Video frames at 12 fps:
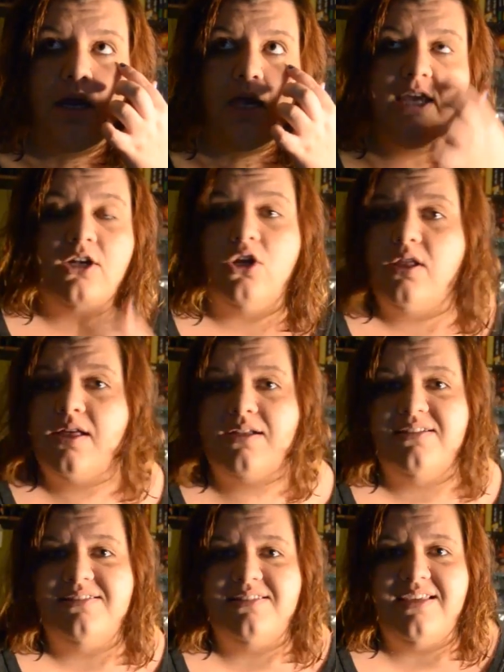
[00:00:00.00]
in all
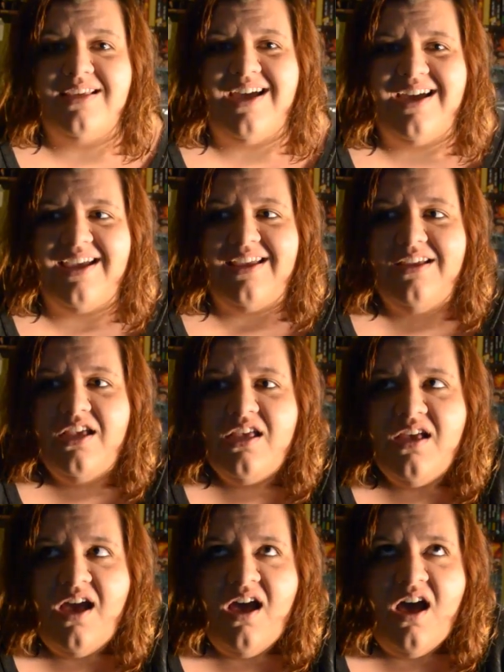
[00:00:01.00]
honesty, I
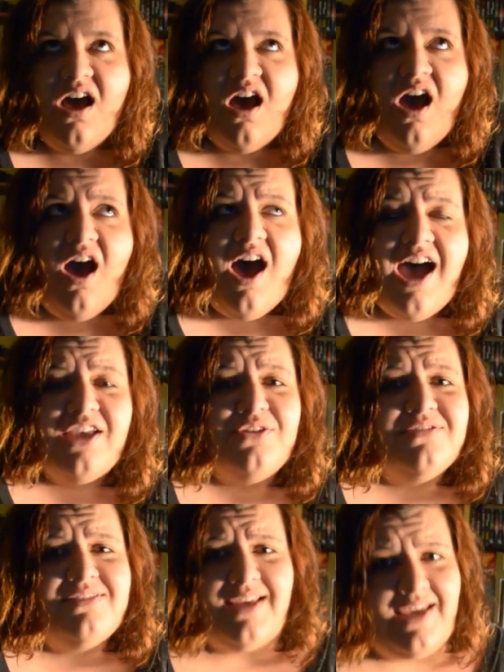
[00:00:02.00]

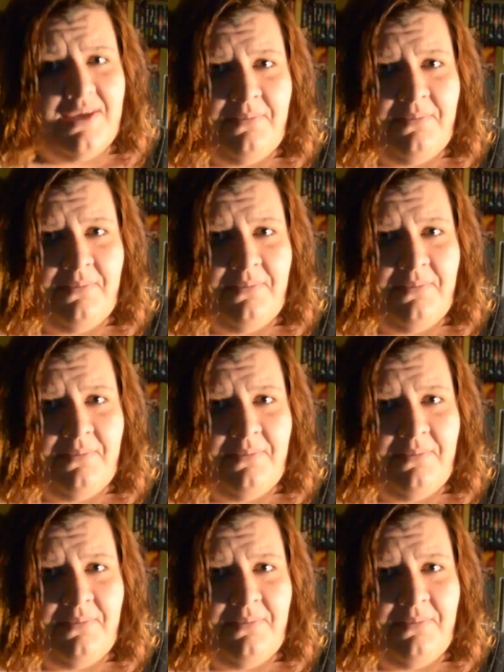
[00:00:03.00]
used to hate